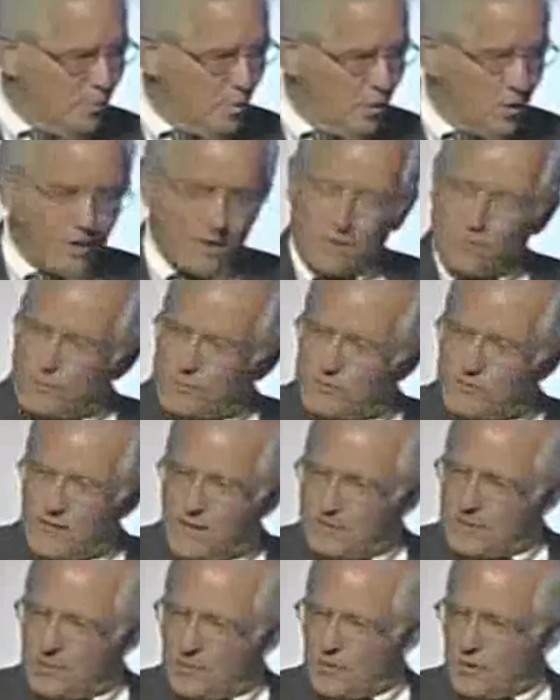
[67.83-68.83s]
working with
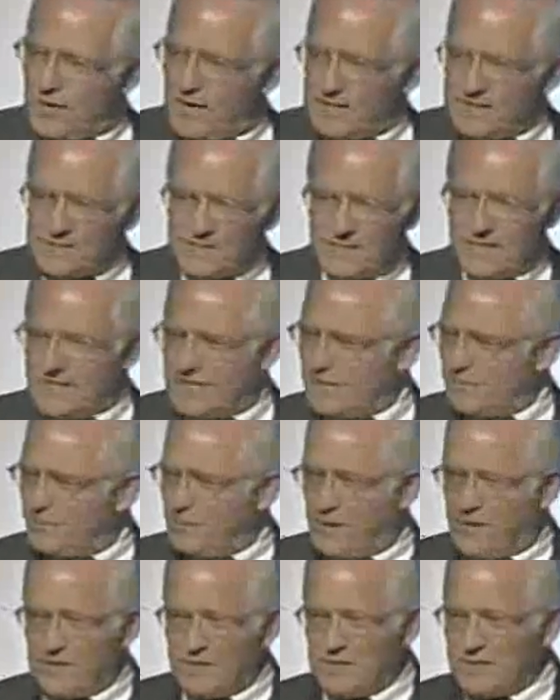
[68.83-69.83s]
Democrats,
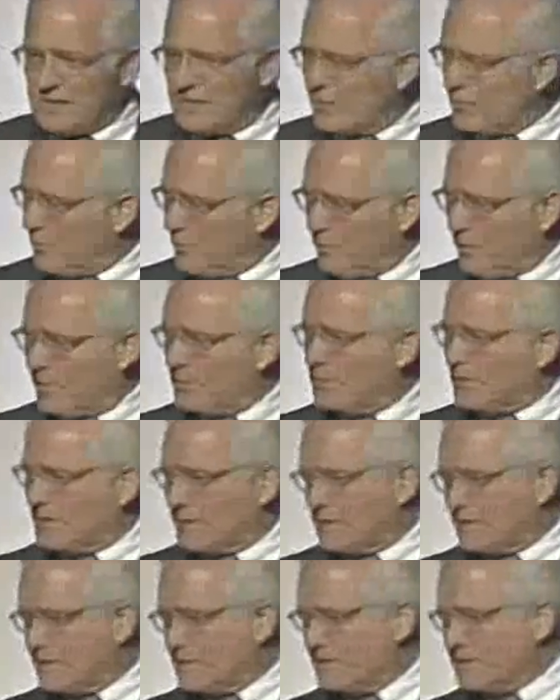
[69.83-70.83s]
independents, and
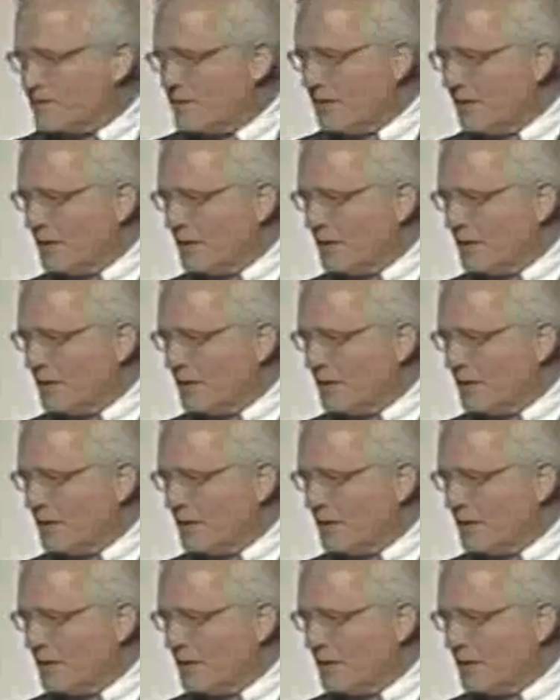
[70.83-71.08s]
Republicans,